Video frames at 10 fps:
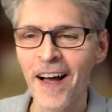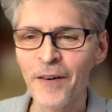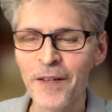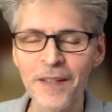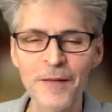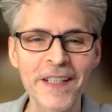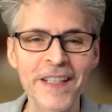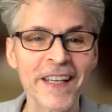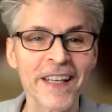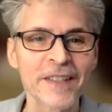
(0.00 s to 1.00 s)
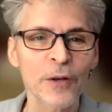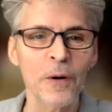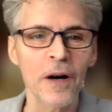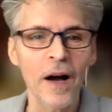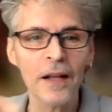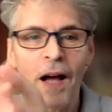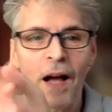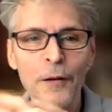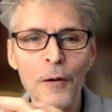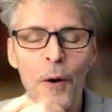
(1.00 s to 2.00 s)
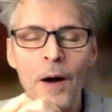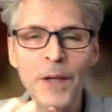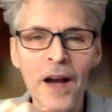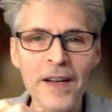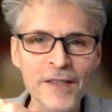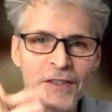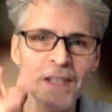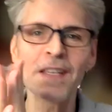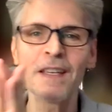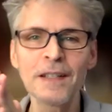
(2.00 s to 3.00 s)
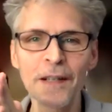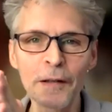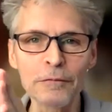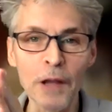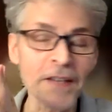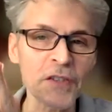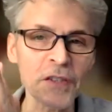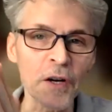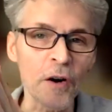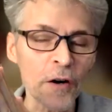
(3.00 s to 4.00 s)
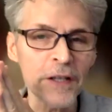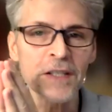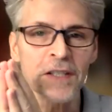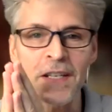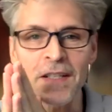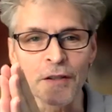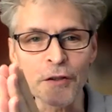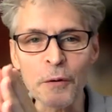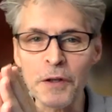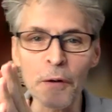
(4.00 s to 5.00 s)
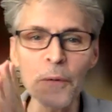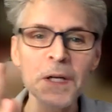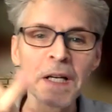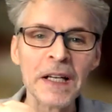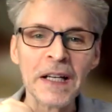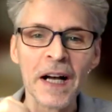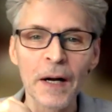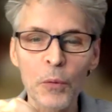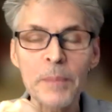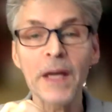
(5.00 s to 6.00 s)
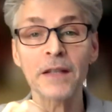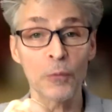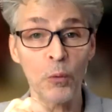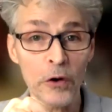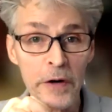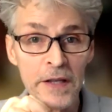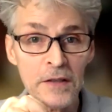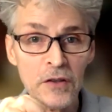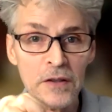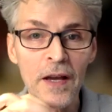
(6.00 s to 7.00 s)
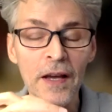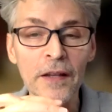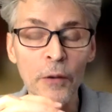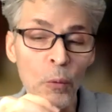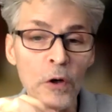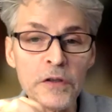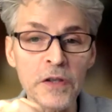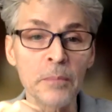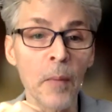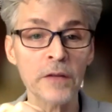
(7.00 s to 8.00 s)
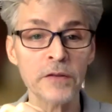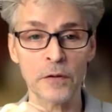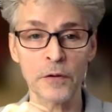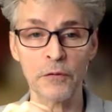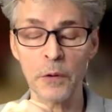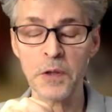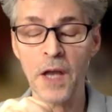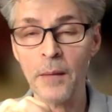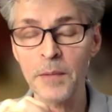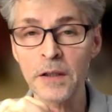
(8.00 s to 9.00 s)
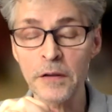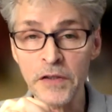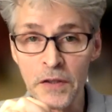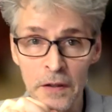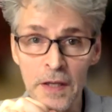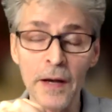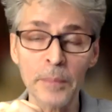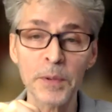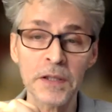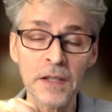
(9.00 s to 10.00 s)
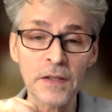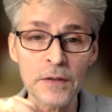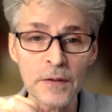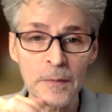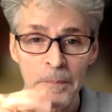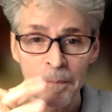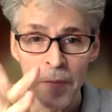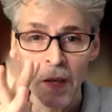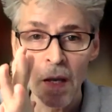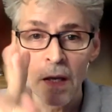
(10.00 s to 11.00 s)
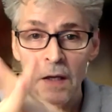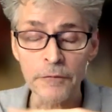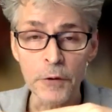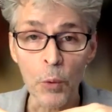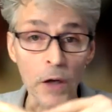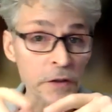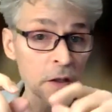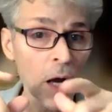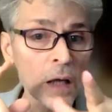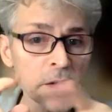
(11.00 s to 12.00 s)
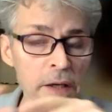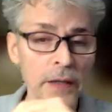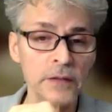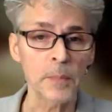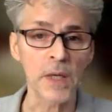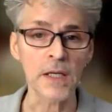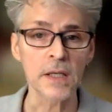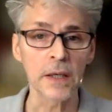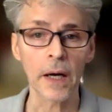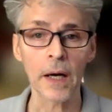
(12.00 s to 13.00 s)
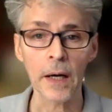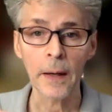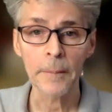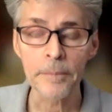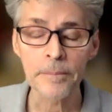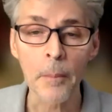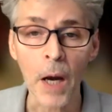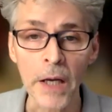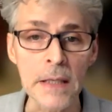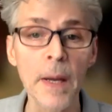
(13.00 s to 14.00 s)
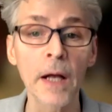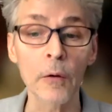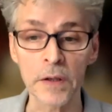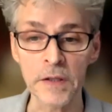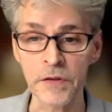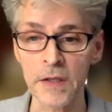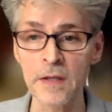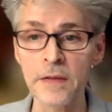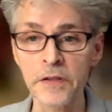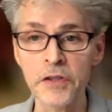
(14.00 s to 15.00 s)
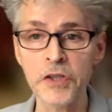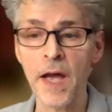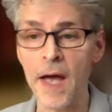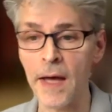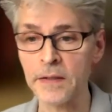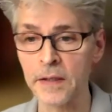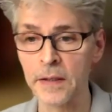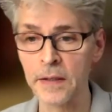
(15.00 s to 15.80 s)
Okay, great. So, hello, I'm Guy Cihi of Lexica R&D in Tokyo. We make the WordEngine and the Words and Monsters vocabulary study applications. If you want to contact me, my email is in the chat.